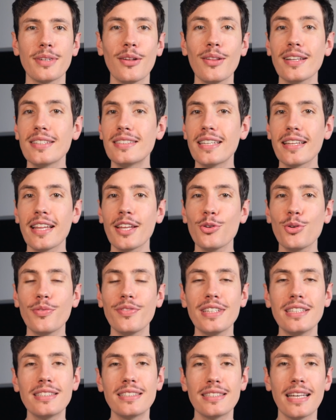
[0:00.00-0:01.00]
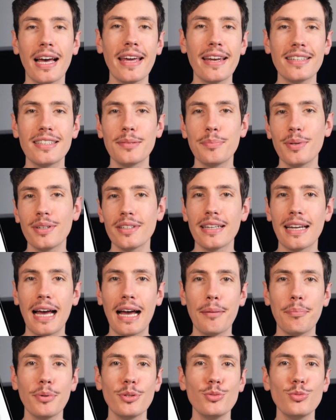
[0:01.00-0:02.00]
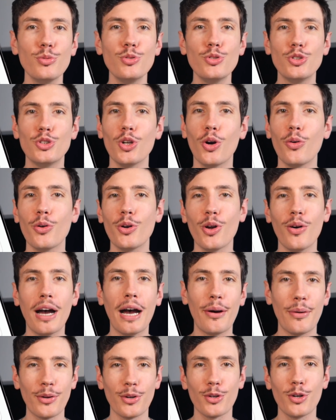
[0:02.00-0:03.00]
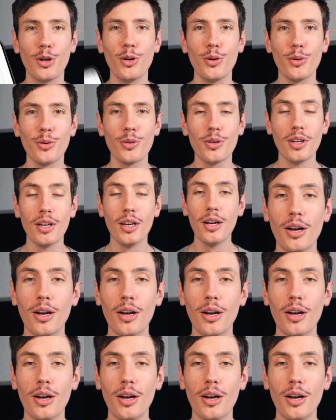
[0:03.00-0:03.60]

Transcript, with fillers: Now let's say that you've decided to build an app but you don't know how to code.